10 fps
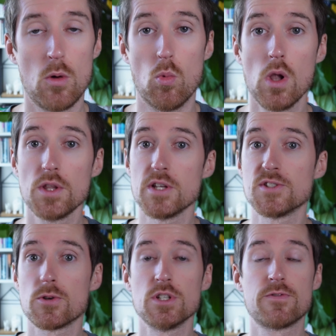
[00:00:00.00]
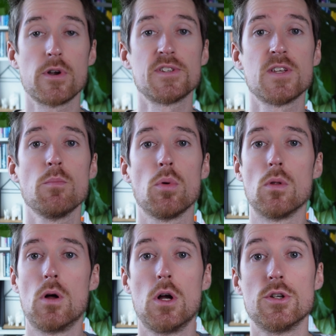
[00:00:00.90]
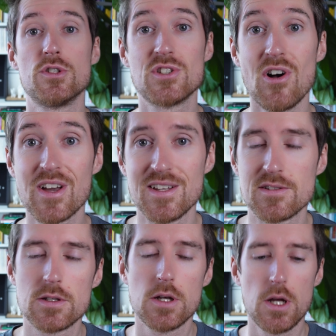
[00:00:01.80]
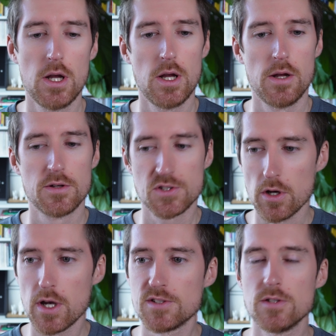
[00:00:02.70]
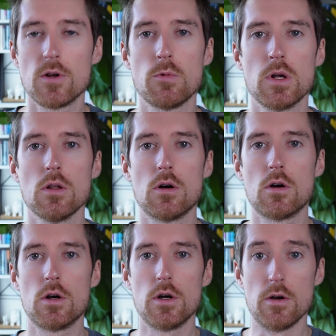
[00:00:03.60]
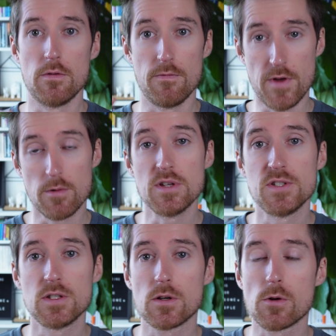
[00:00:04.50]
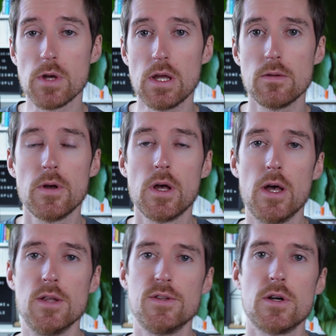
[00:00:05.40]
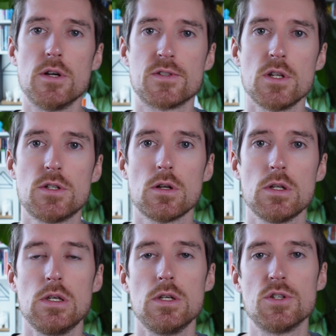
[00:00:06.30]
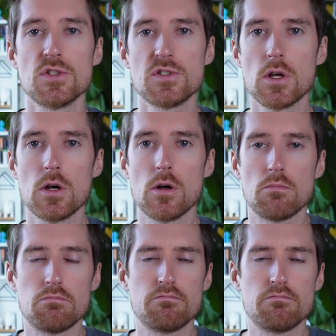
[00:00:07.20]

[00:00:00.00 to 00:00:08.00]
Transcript: Well, the answer is very simple. Sockets. Sockets in Unreal are very easy to create, and they're essentially just an